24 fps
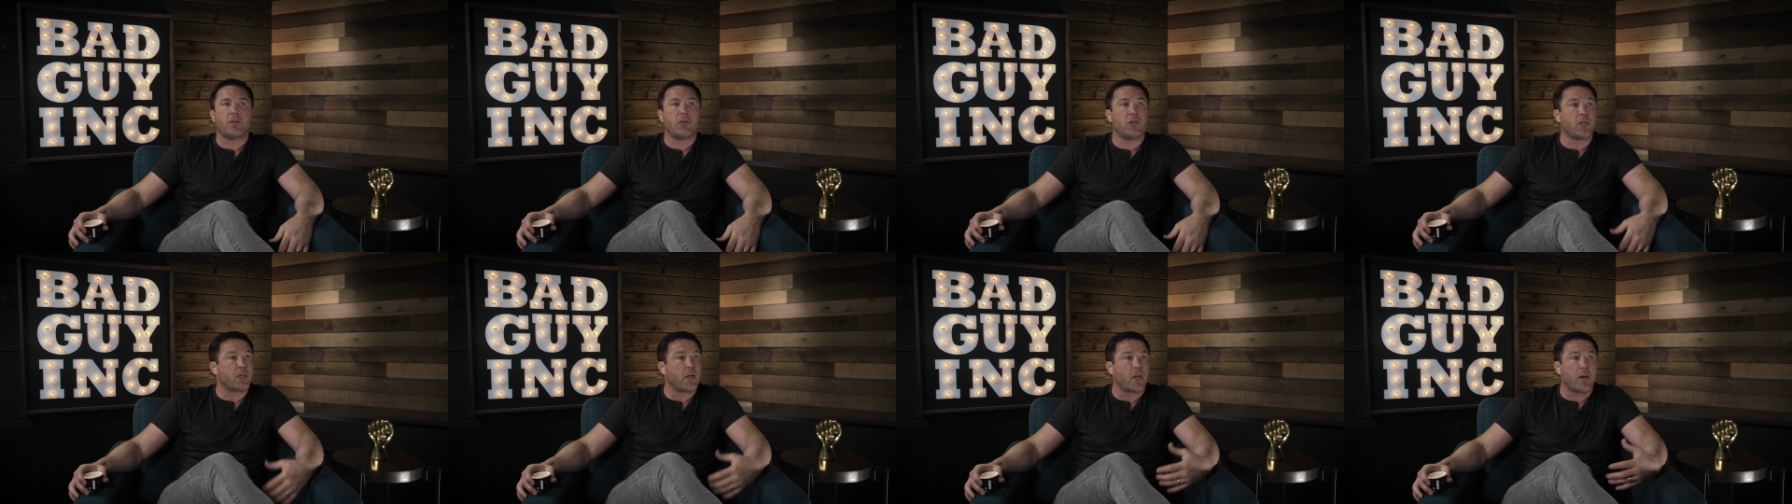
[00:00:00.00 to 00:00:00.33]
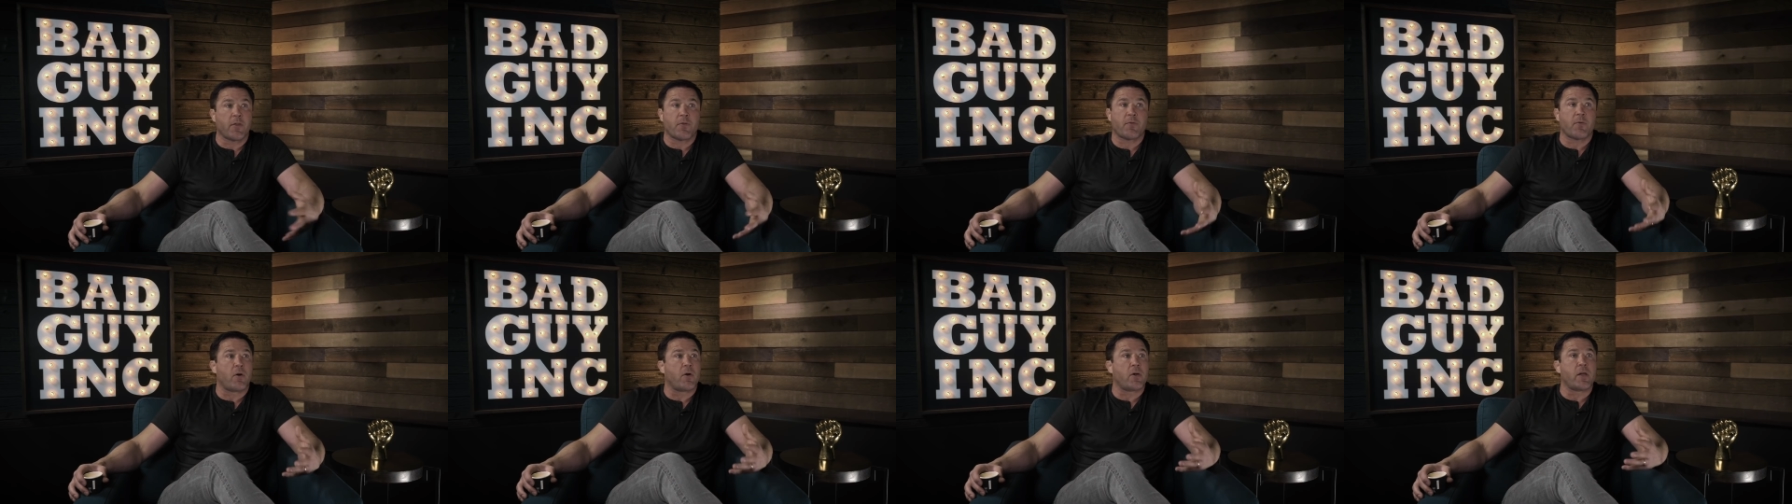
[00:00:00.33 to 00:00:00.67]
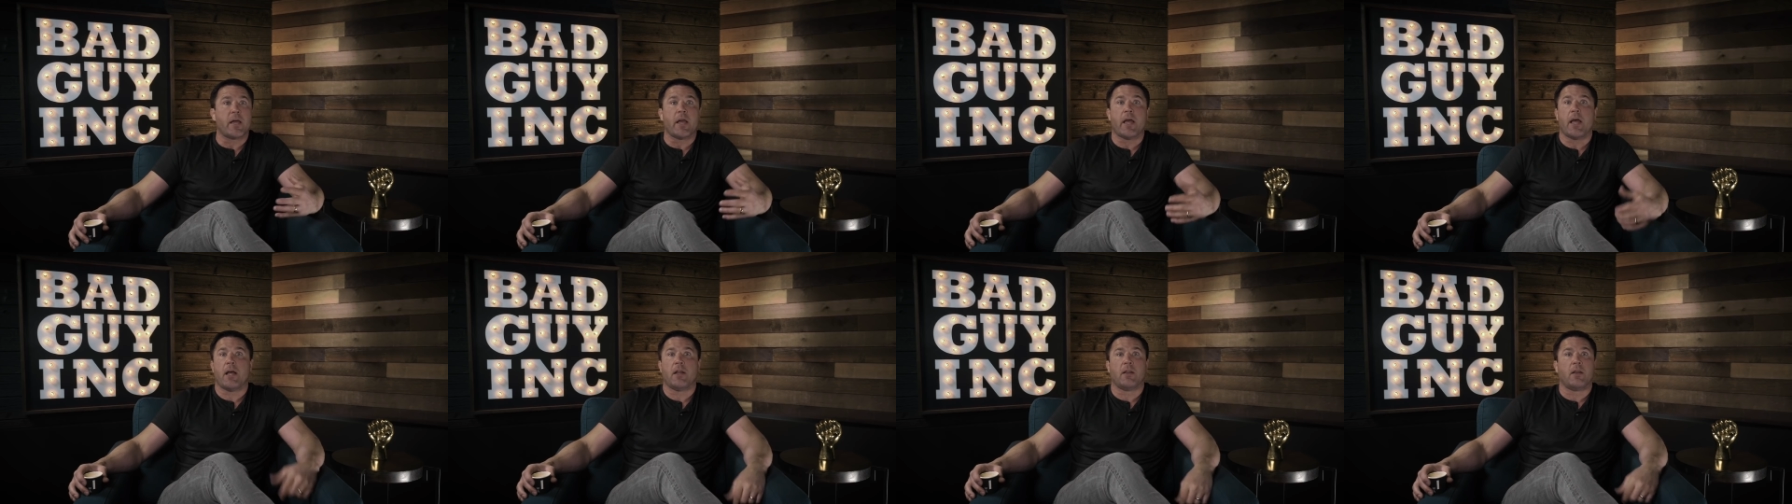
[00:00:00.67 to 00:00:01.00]
She's going to throw
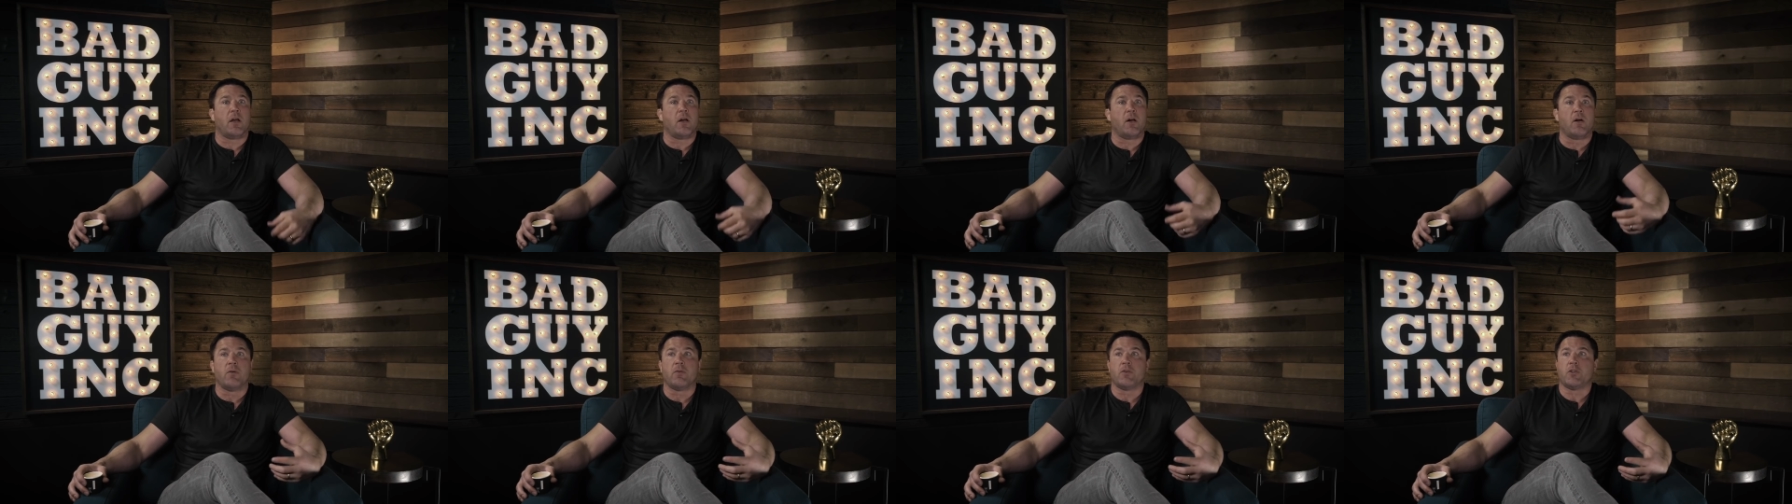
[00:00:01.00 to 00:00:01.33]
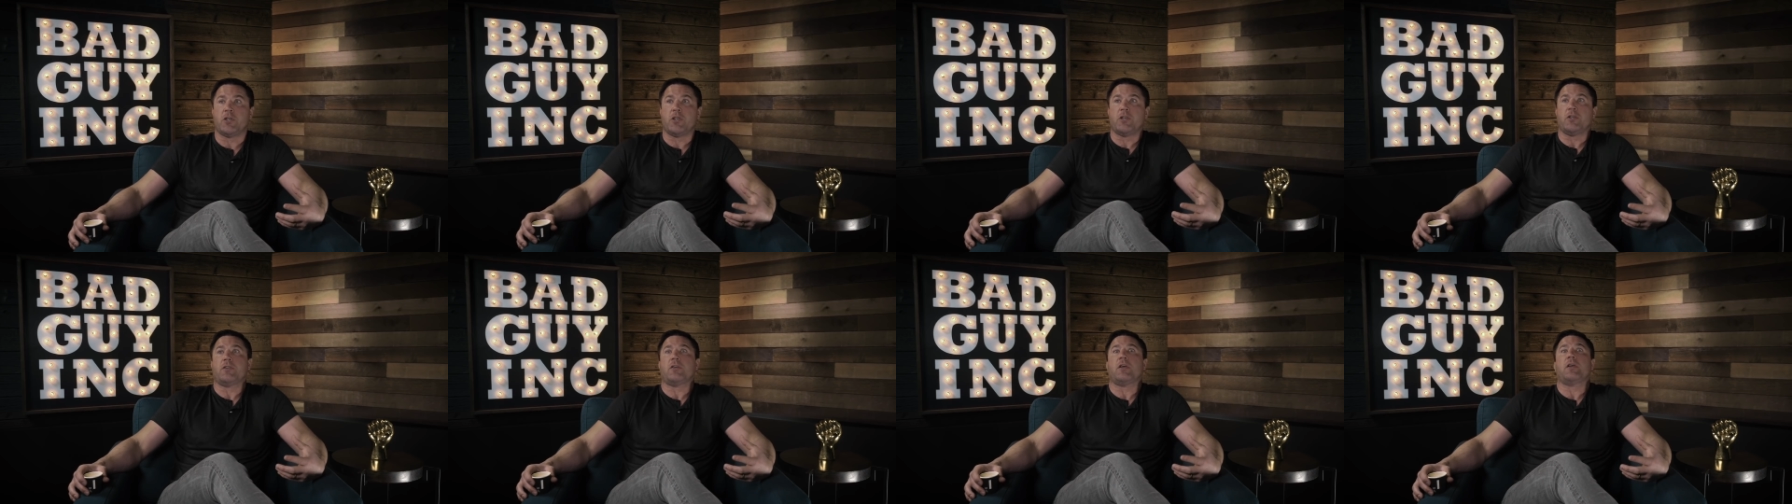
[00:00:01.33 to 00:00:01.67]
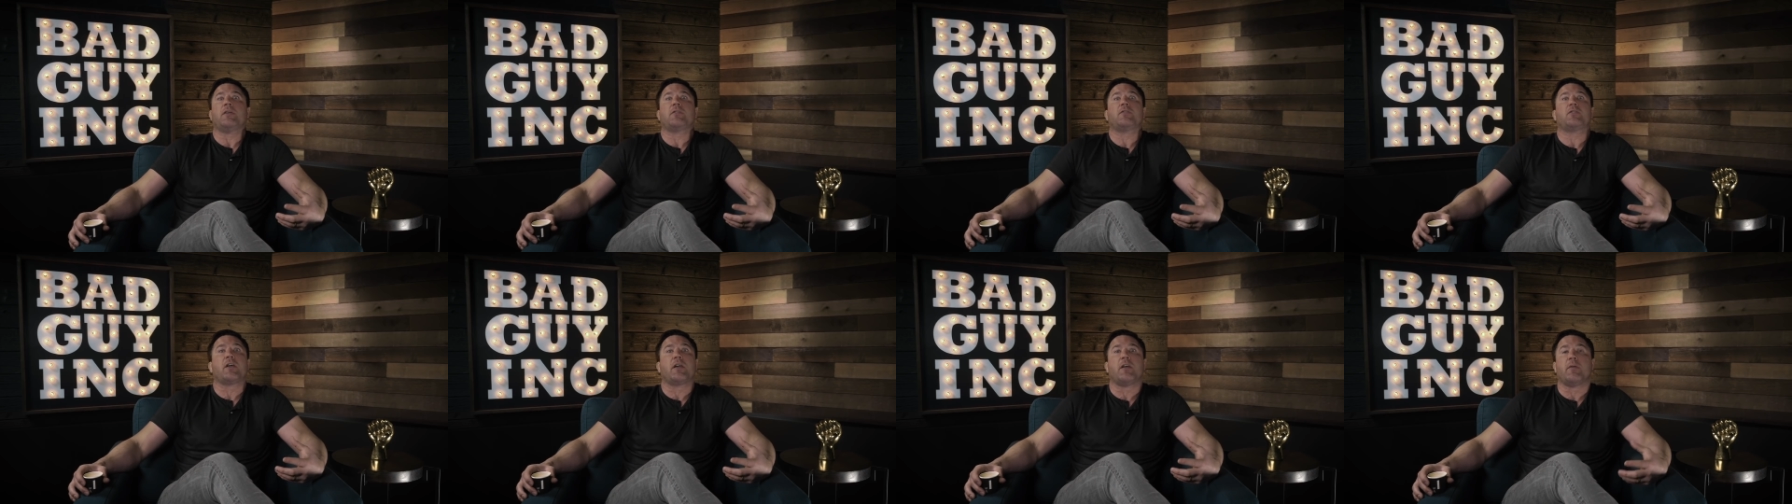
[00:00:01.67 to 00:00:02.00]
you a hello, and she's
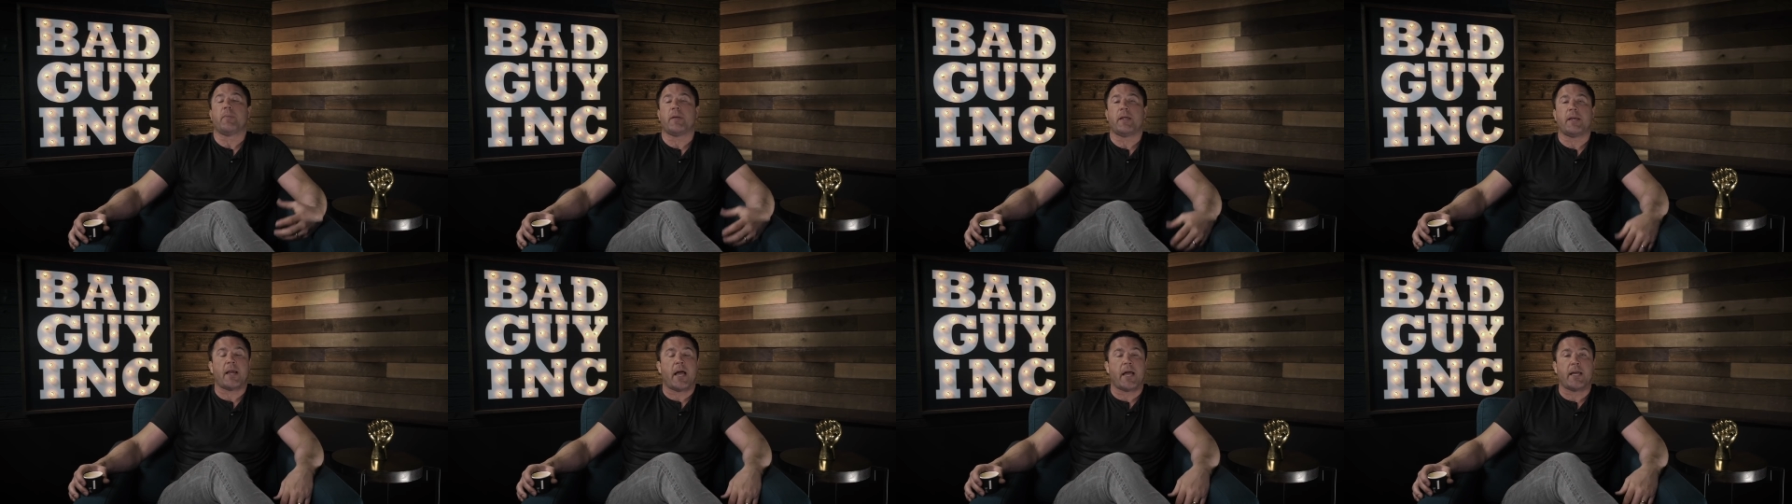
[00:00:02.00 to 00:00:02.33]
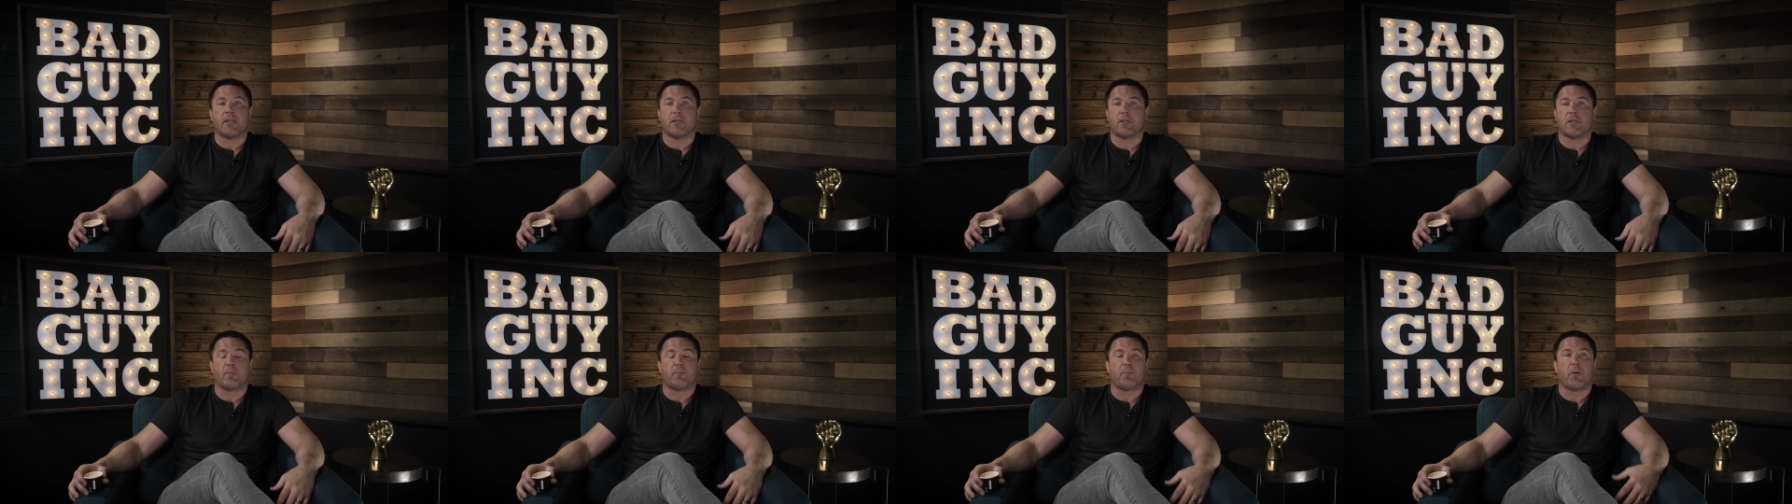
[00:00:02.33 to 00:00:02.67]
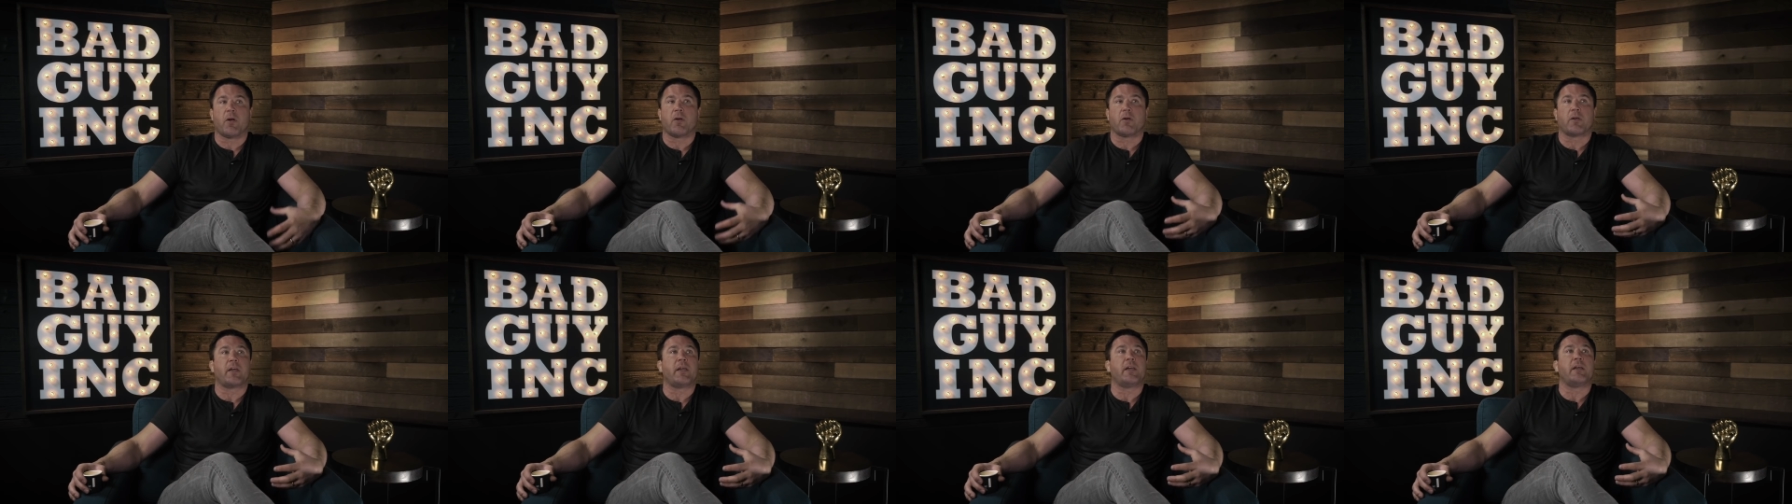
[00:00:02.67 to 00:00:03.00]
it's going to be nice and
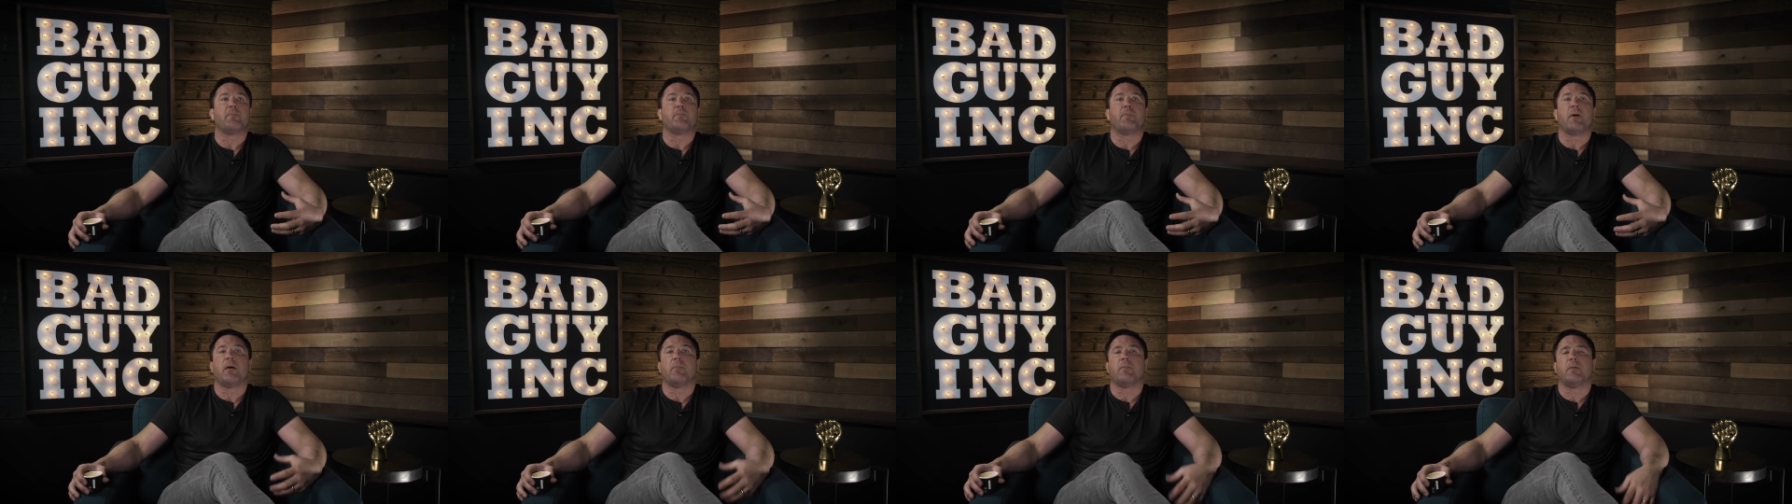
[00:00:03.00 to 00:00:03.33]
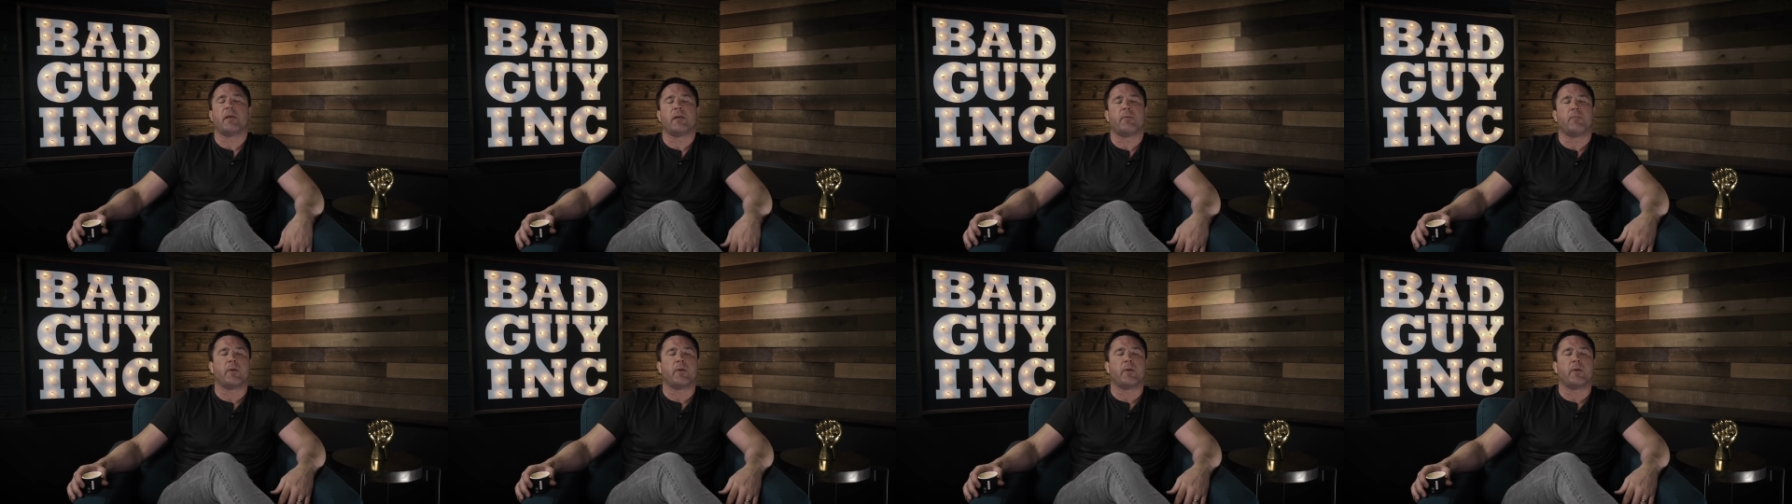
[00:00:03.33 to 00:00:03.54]
perky and bubbly.